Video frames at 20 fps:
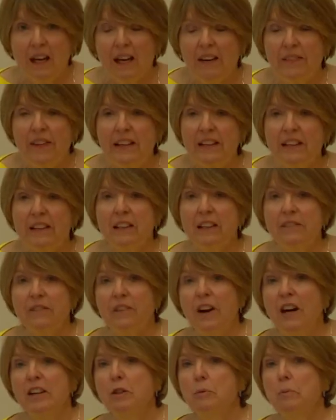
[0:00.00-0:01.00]
Then in the
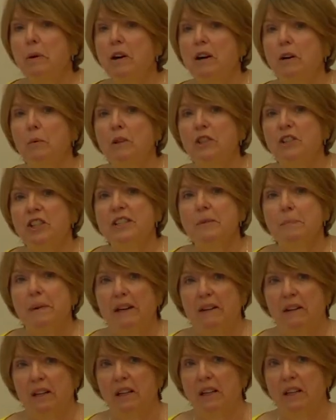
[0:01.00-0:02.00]
final part, which is
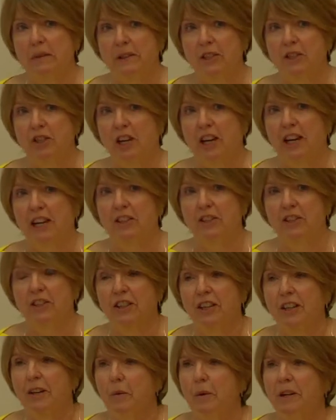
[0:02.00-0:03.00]
about climate change,
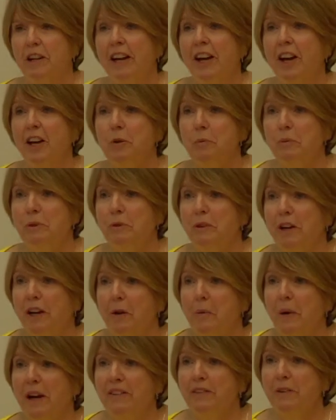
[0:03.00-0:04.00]
what I hope you'll go
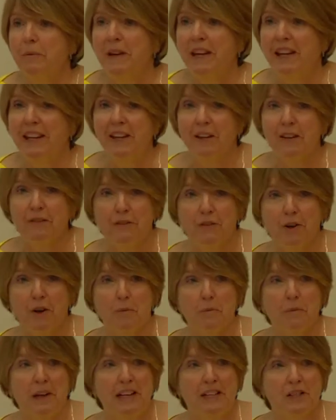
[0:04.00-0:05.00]
away from here
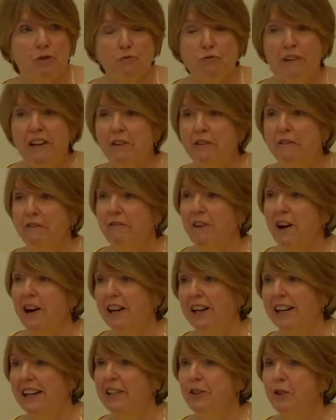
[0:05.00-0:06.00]
from is real
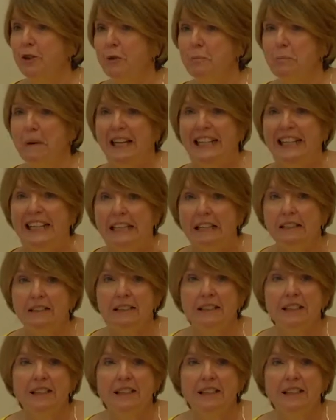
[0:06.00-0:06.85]
fire in your belly.